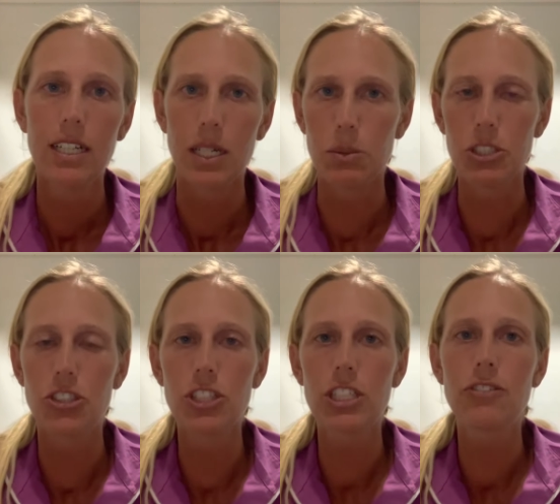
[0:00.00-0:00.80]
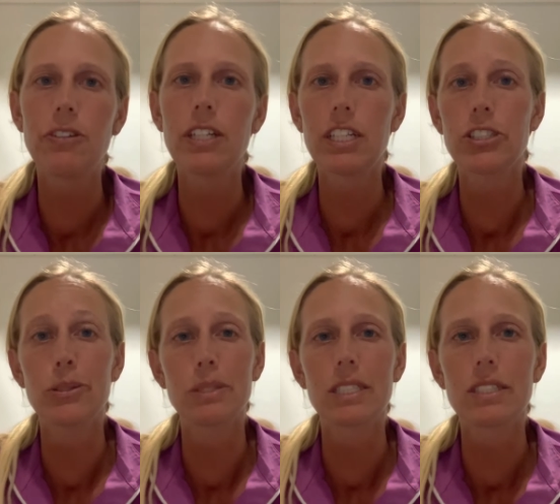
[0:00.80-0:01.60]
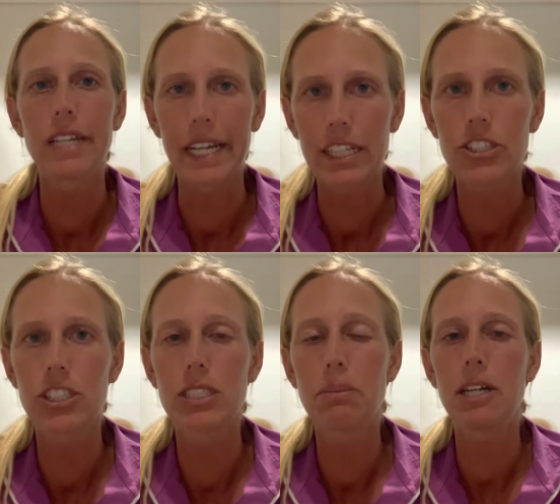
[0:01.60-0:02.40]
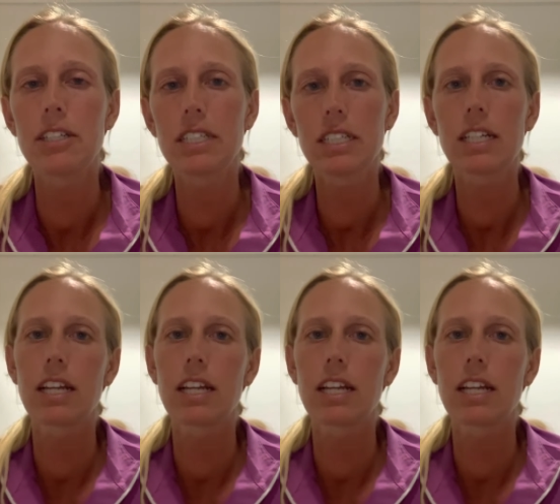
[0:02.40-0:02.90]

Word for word: I was just feeling she was a little anxious about it